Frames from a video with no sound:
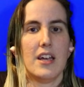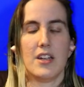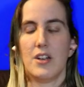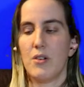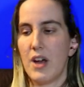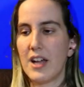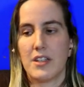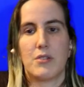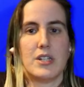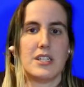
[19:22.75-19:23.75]

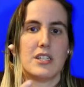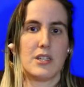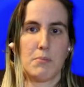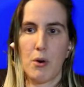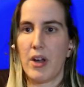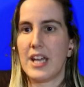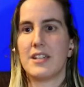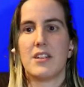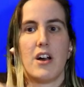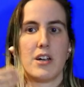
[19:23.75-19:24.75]
eloquent and to the point
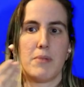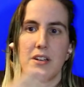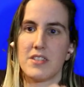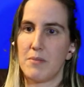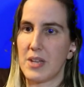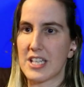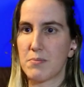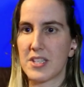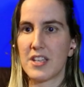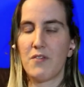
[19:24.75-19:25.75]
and talk about something
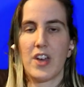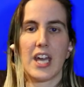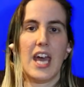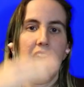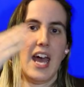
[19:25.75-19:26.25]
specific,